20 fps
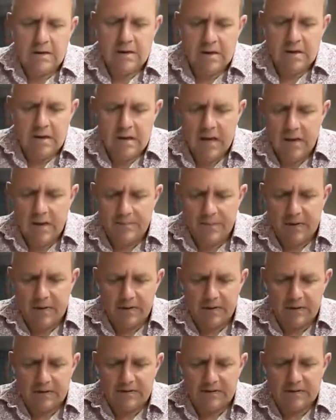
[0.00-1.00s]
Yeah,
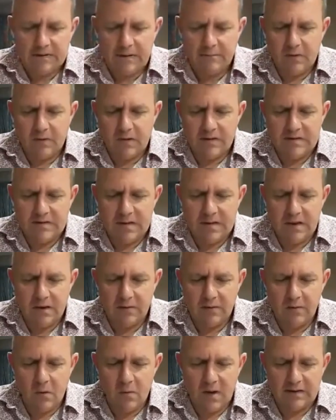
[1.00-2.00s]
somebody saying,
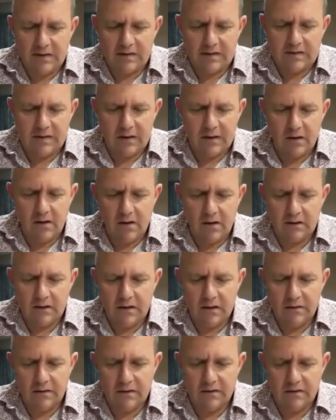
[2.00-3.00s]
or Martha saying
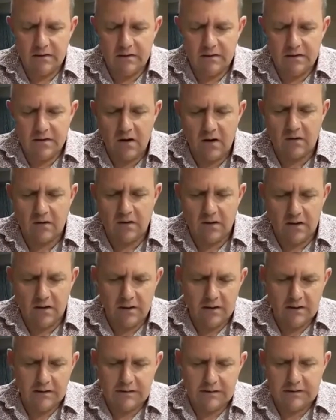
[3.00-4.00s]
lockdown is a joke,
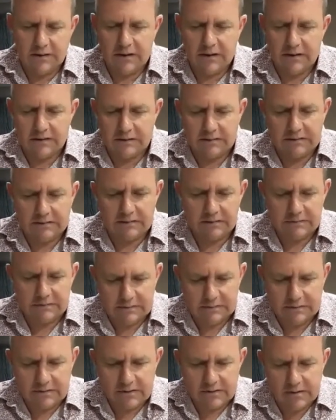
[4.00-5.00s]
and
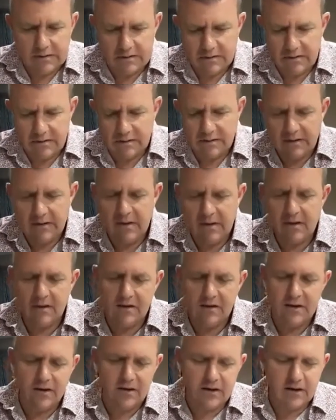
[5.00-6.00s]

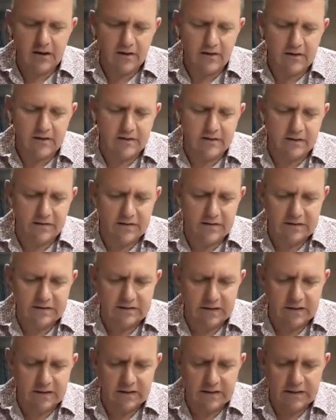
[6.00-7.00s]
going crazy on this
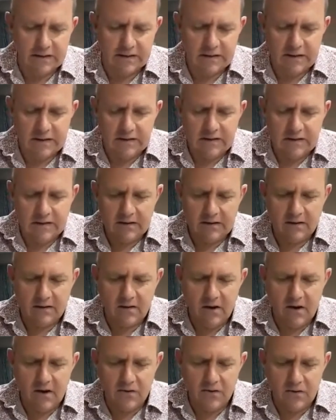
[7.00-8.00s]
side.
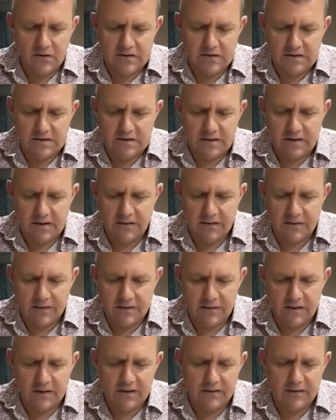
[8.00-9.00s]
Garth also saying
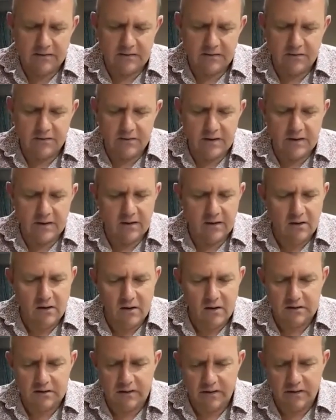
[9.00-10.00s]
there isn't really a
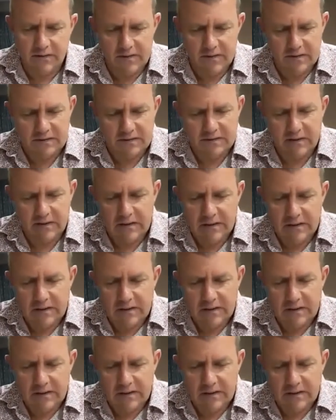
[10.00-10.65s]
lockdown this side.